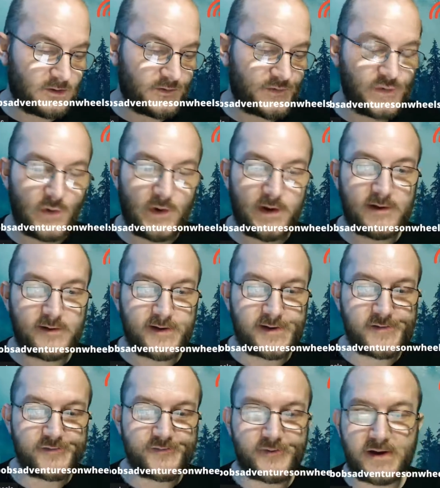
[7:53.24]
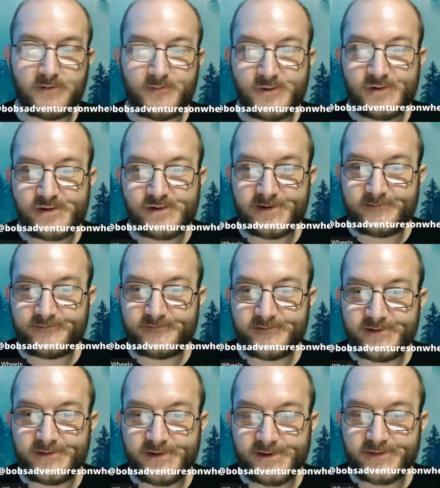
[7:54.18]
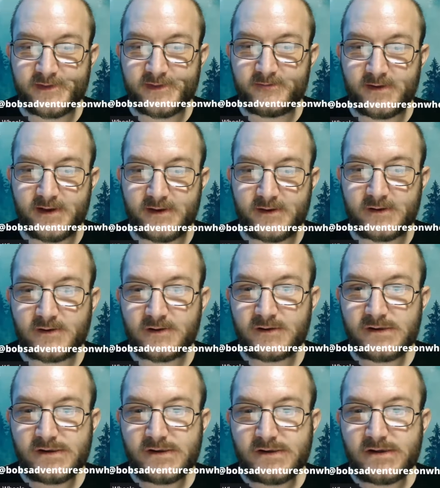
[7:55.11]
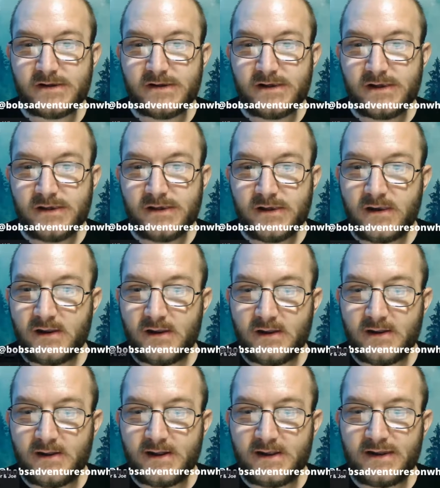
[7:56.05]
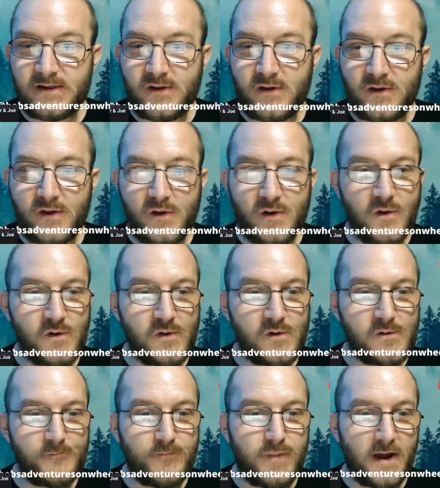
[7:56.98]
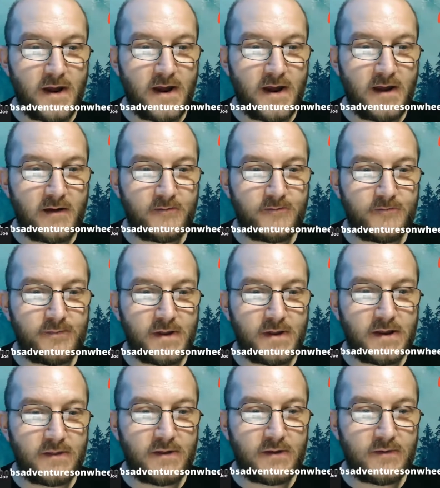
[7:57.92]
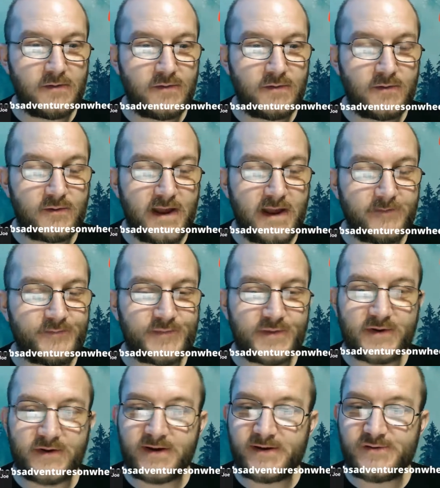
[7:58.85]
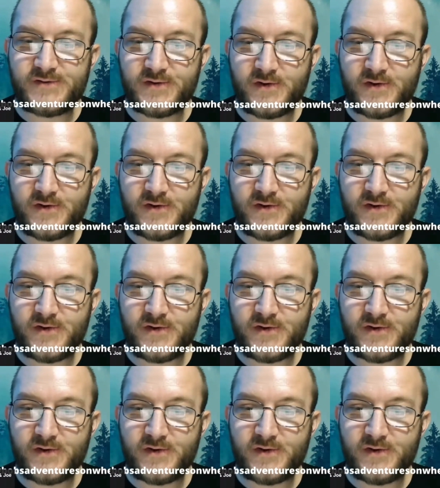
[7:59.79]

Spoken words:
Sawyer Ridge Farm, you should definitely check them out. Hello, Bob, the Raptor, and